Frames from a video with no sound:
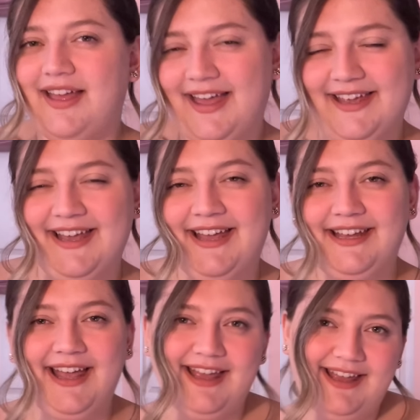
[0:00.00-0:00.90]

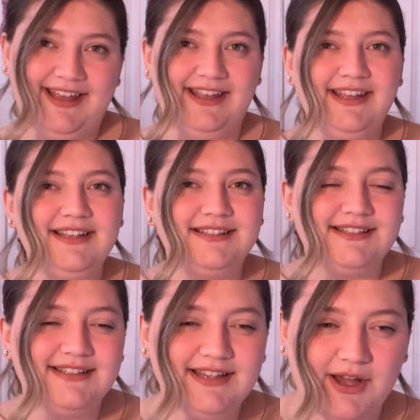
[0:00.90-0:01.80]
Hey.
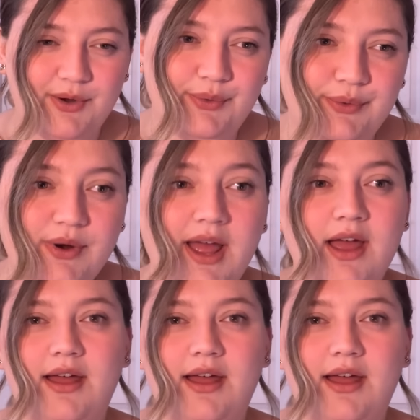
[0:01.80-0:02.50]
So